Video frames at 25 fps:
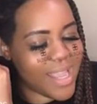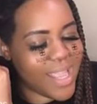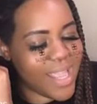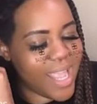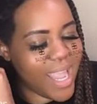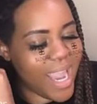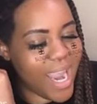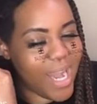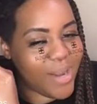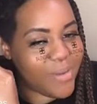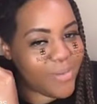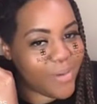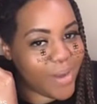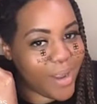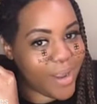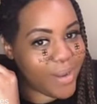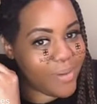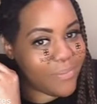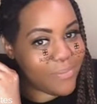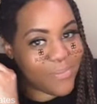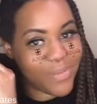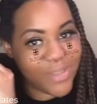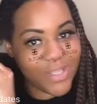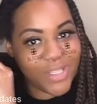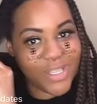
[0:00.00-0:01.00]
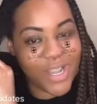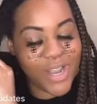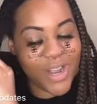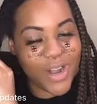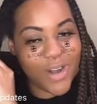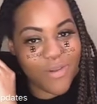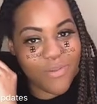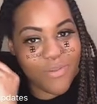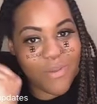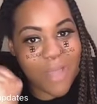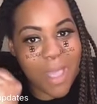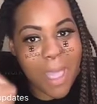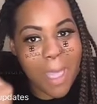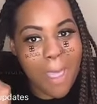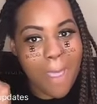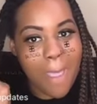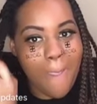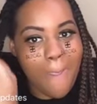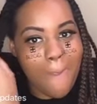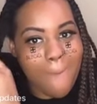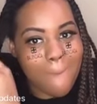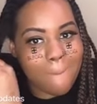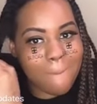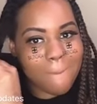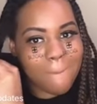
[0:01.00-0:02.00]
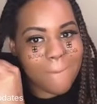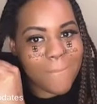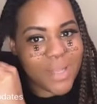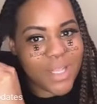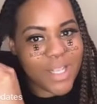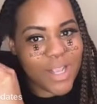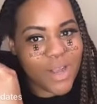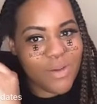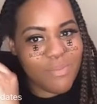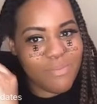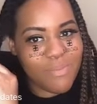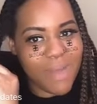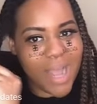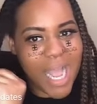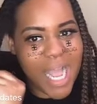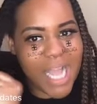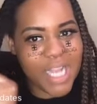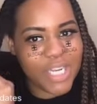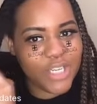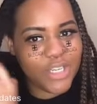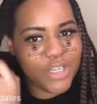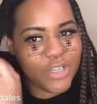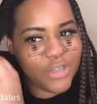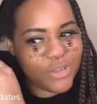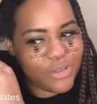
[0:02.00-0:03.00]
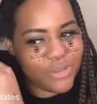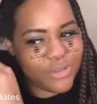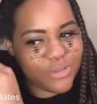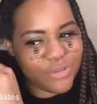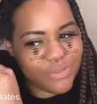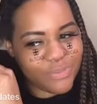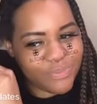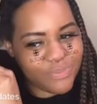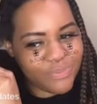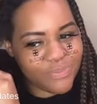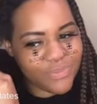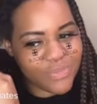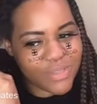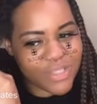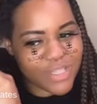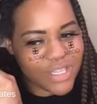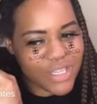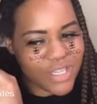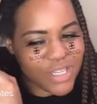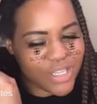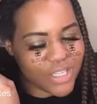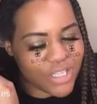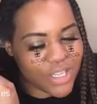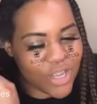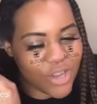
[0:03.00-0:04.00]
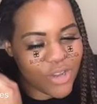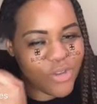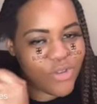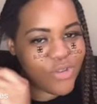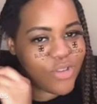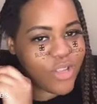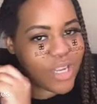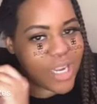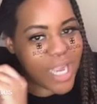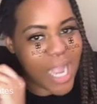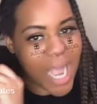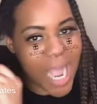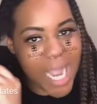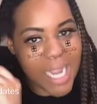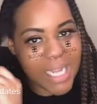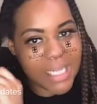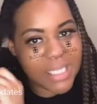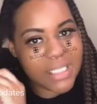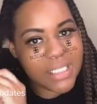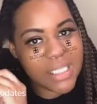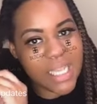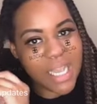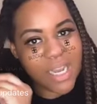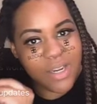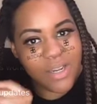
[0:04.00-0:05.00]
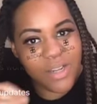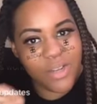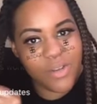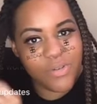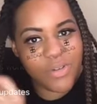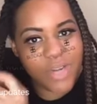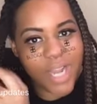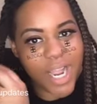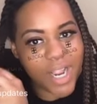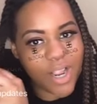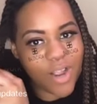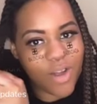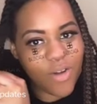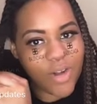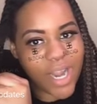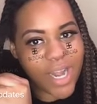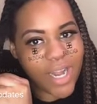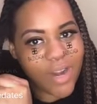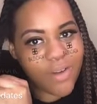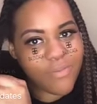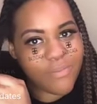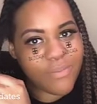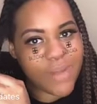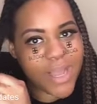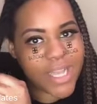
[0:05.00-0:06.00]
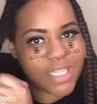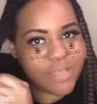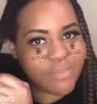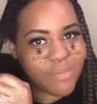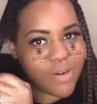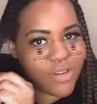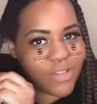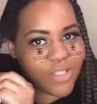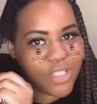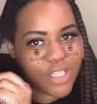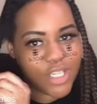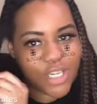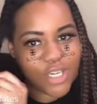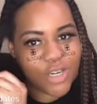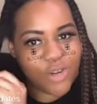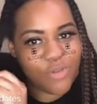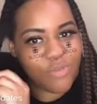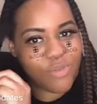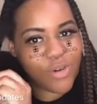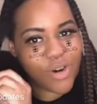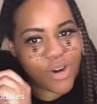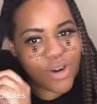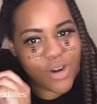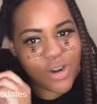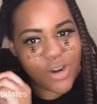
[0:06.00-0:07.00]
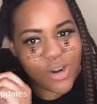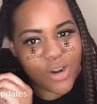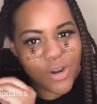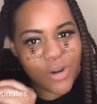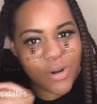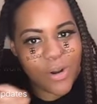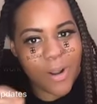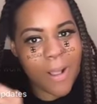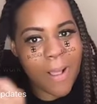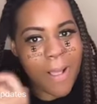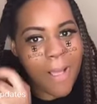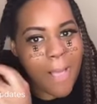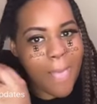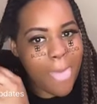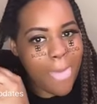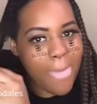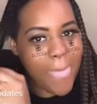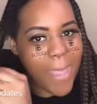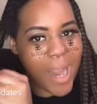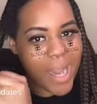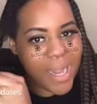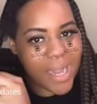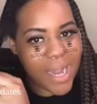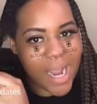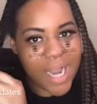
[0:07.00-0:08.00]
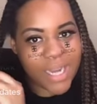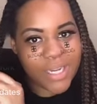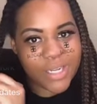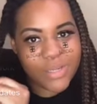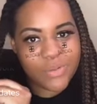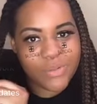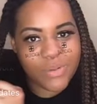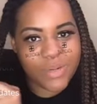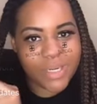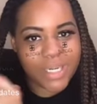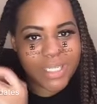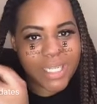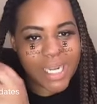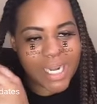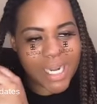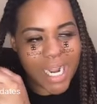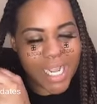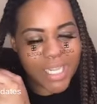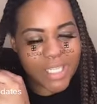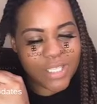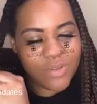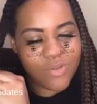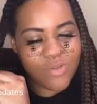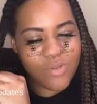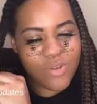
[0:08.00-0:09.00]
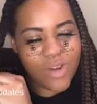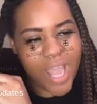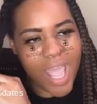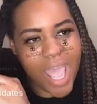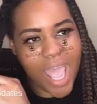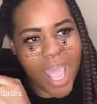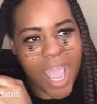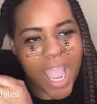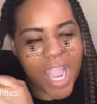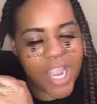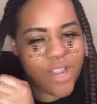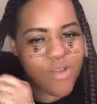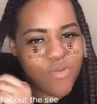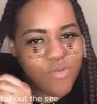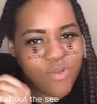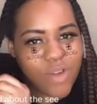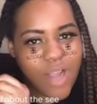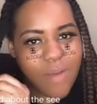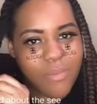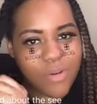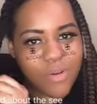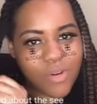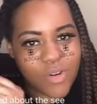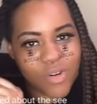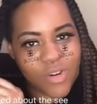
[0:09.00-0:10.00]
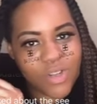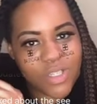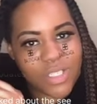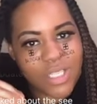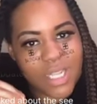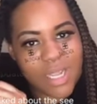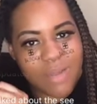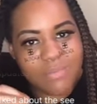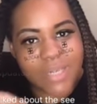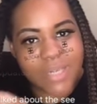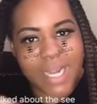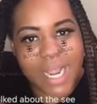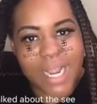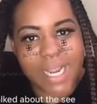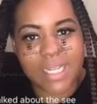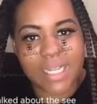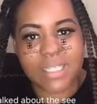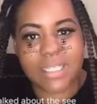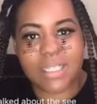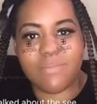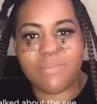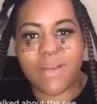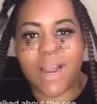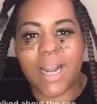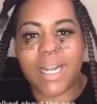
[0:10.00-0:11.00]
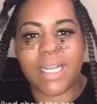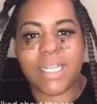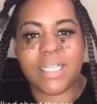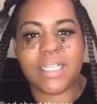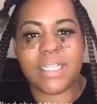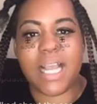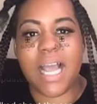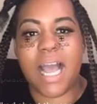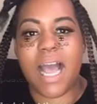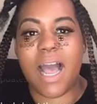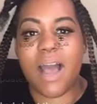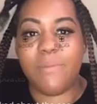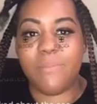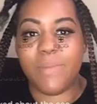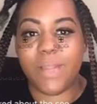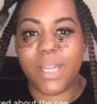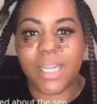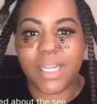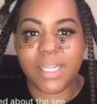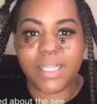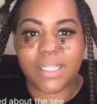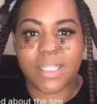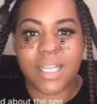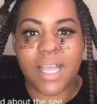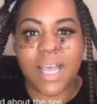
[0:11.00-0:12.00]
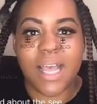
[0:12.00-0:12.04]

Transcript: Anyway, so so mind you, so the guy is telling you like, oh, they the best person in the world. They not doing this, they not doing that, and you come across him liking somebody's comments,